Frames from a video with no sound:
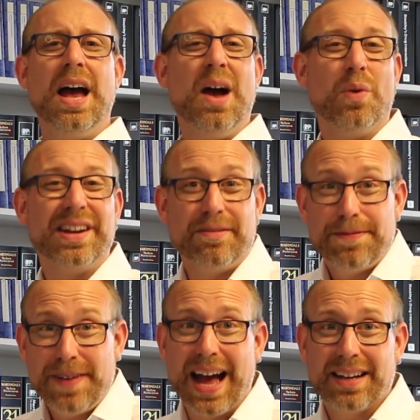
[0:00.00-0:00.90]
when in
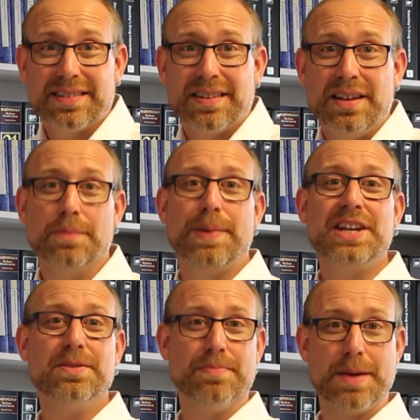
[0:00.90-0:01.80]
fact the
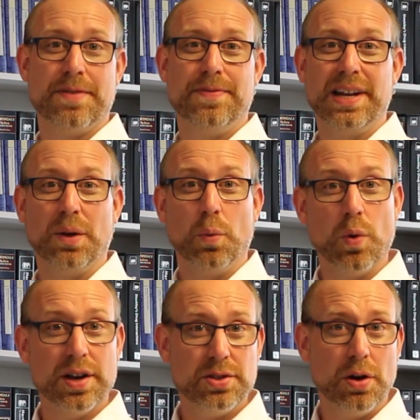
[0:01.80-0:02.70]
patient may be feeling
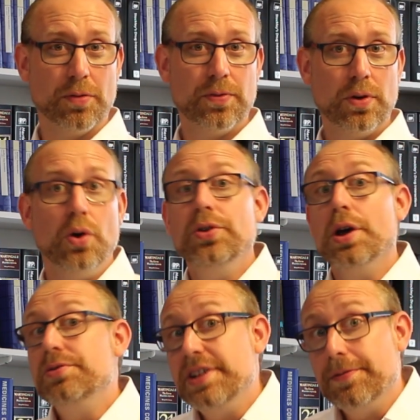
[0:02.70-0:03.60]
worse off or
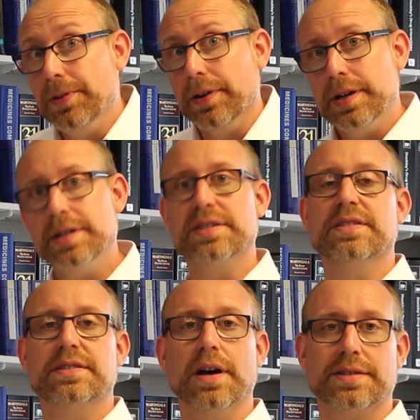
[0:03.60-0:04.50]
no different
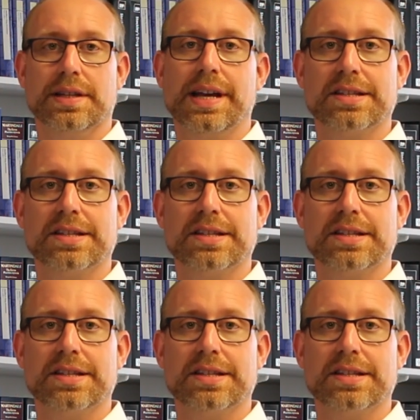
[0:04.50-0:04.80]
since starting the